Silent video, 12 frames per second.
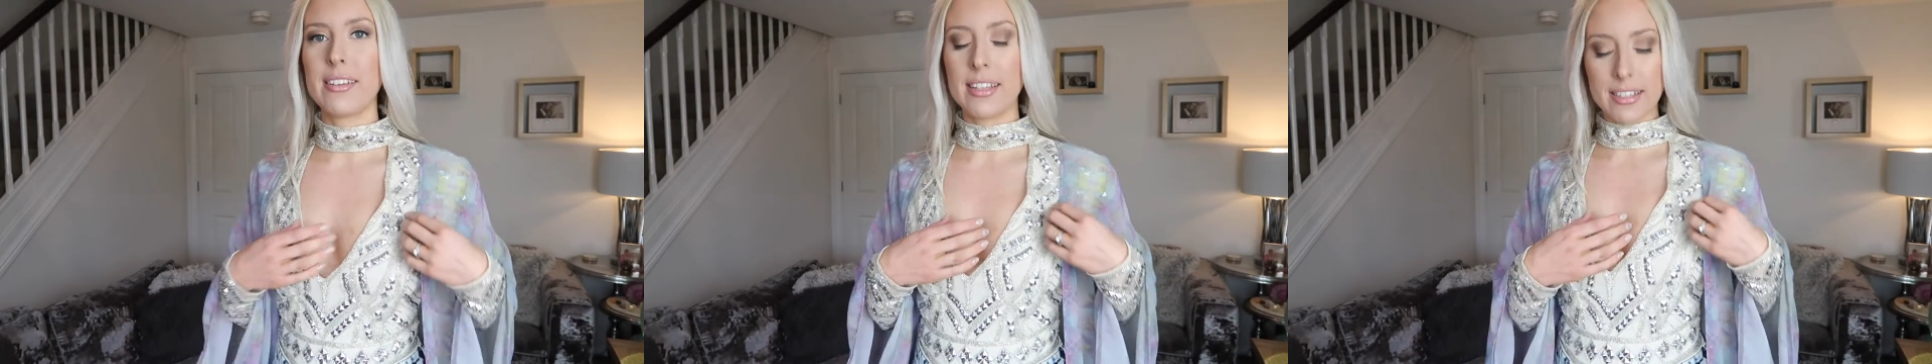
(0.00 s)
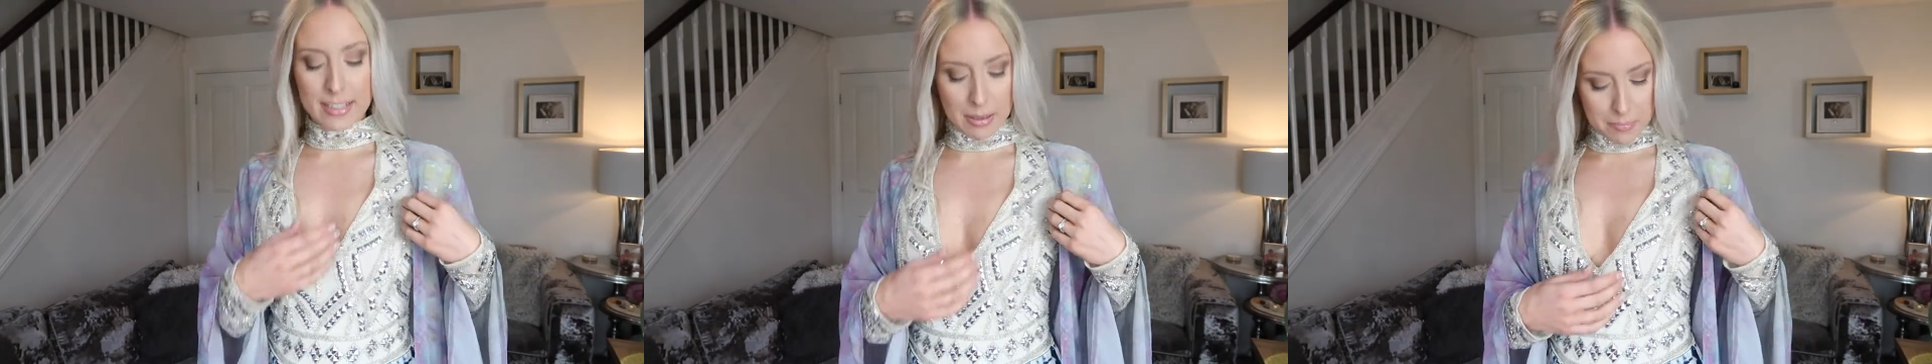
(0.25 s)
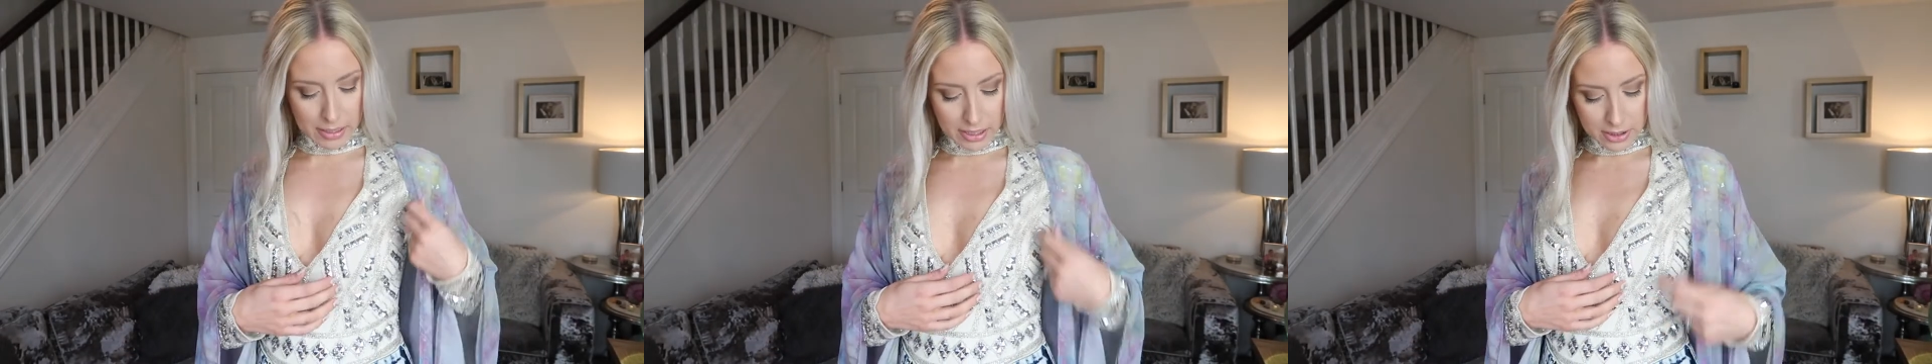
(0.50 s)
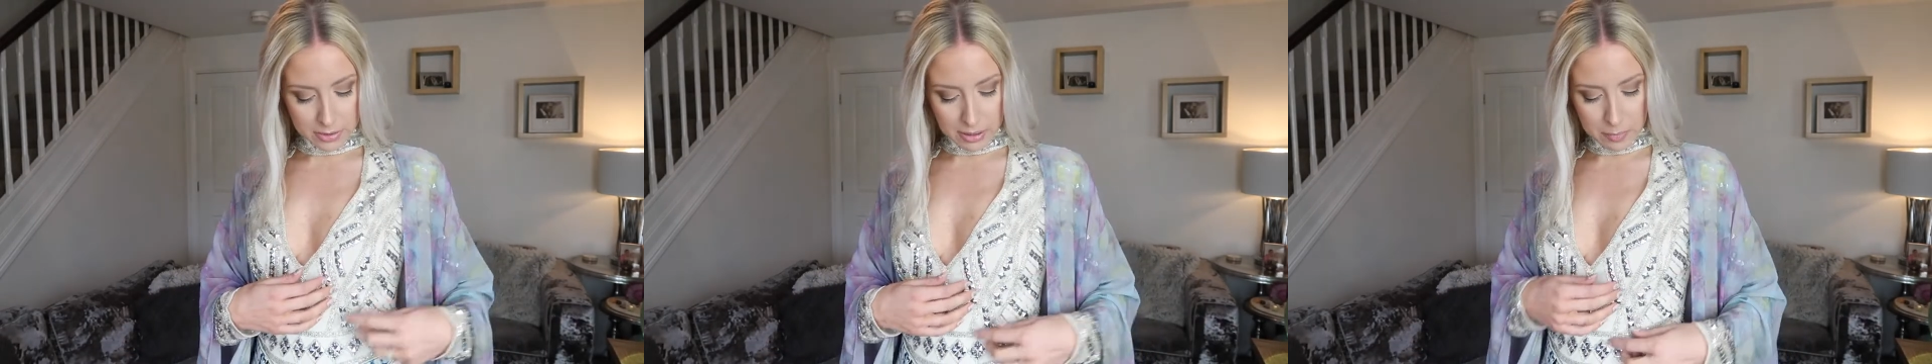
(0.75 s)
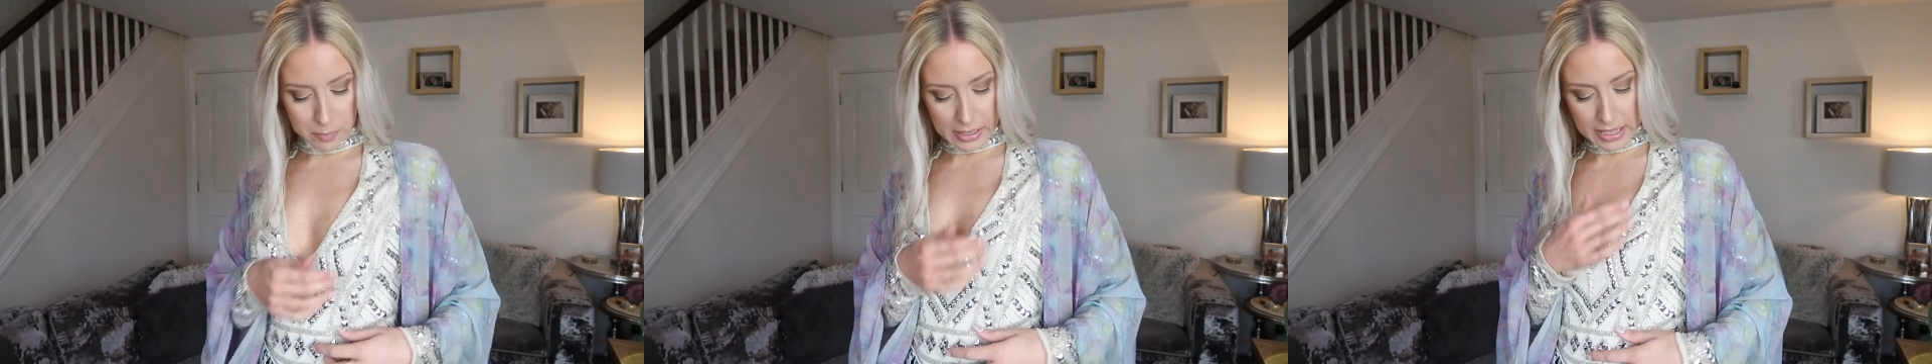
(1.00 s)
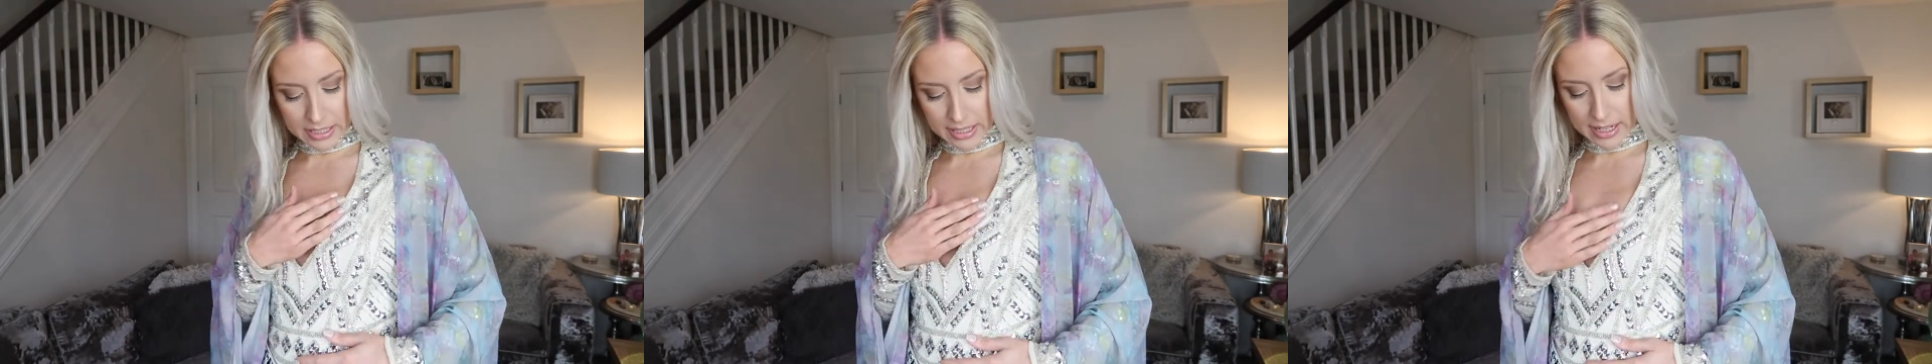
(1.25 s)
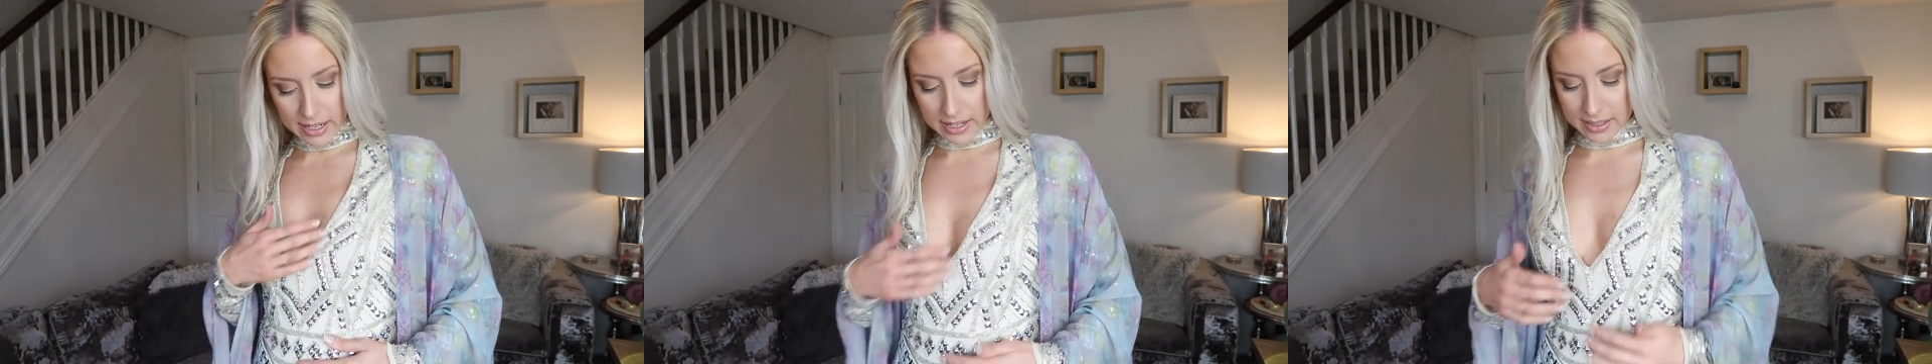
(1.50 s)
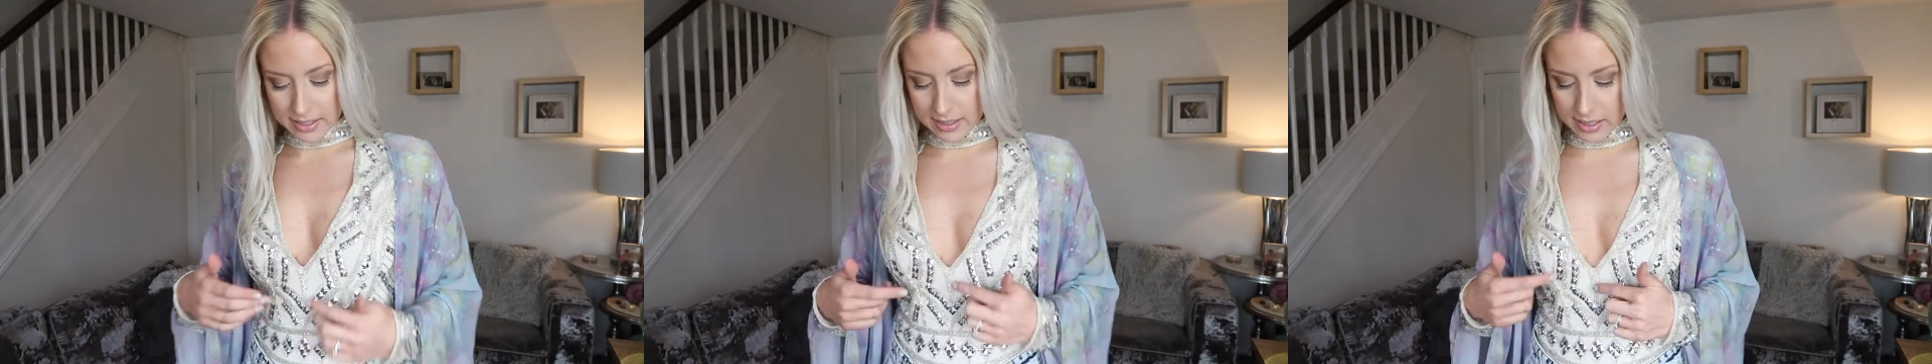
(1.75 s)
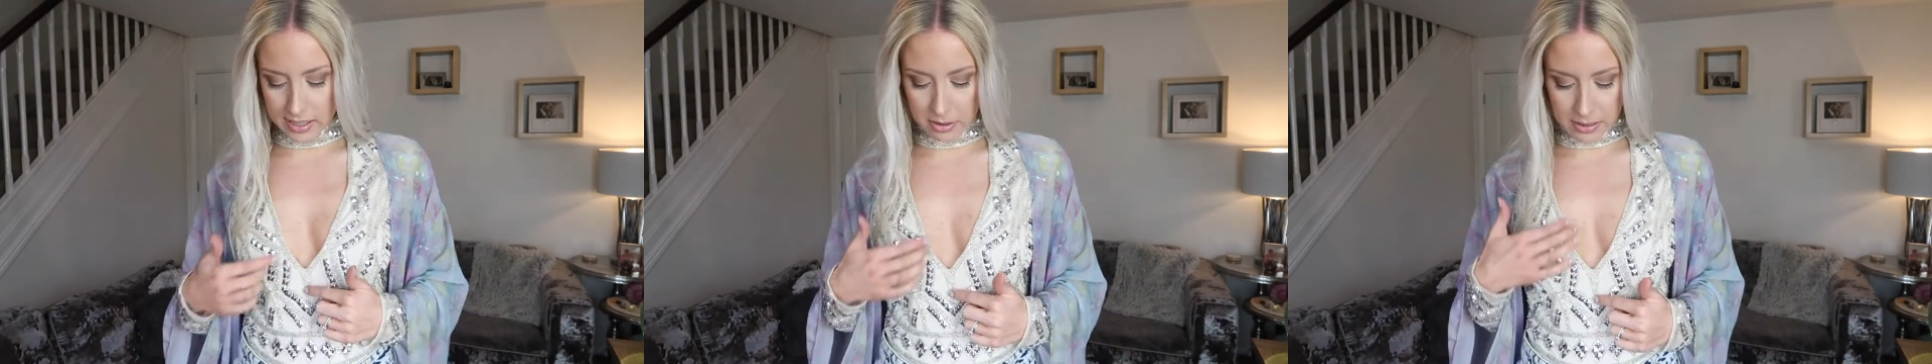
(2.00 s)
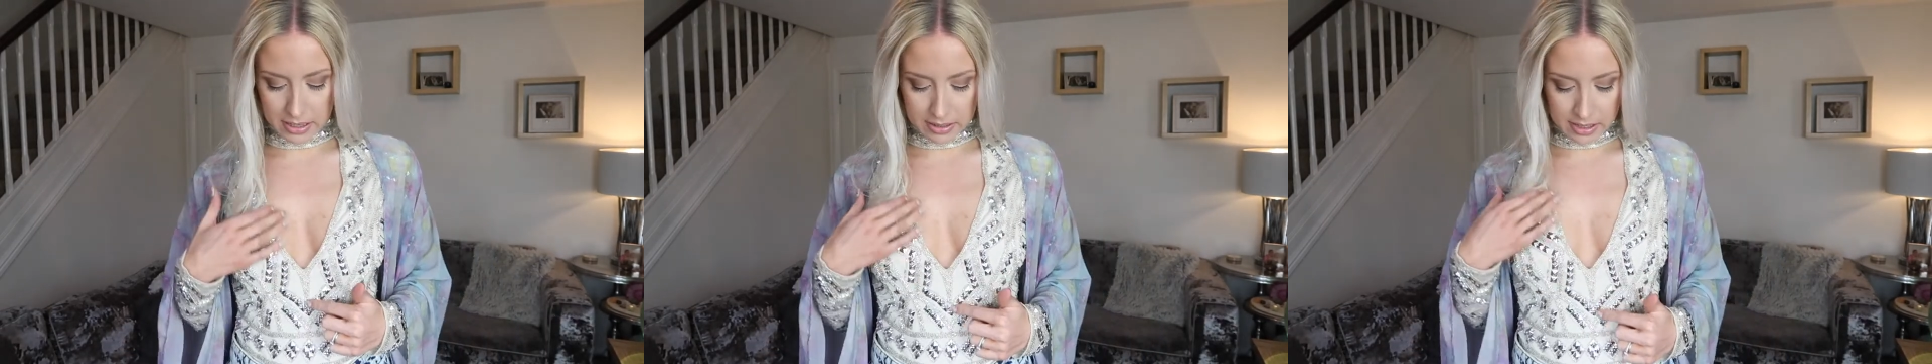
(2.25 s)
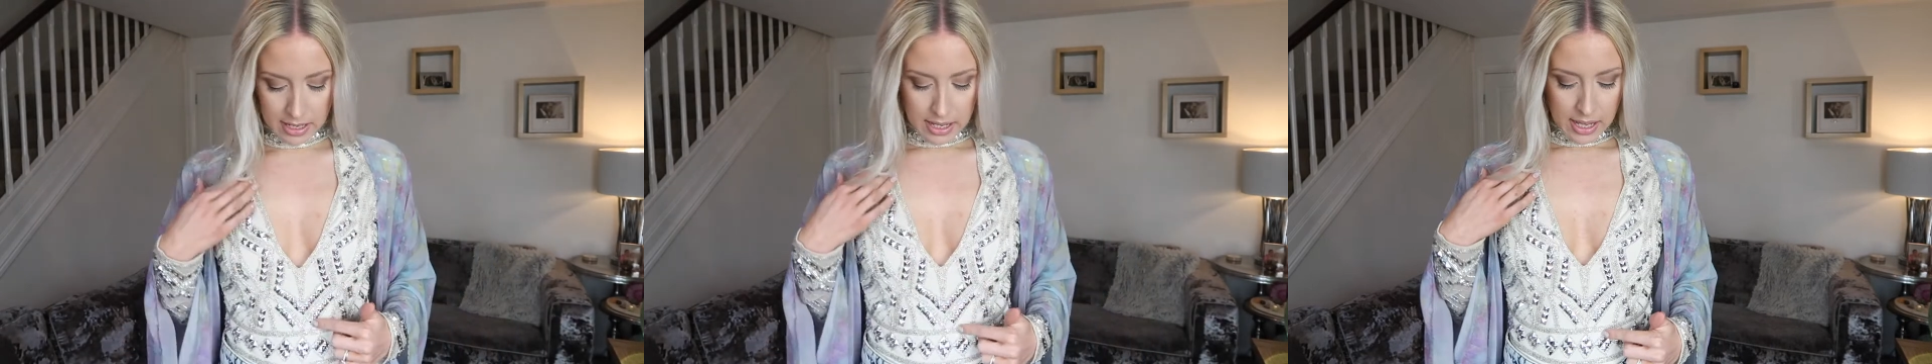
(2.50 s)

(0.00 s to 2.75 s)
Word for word: and this is embellished with beading and sequins.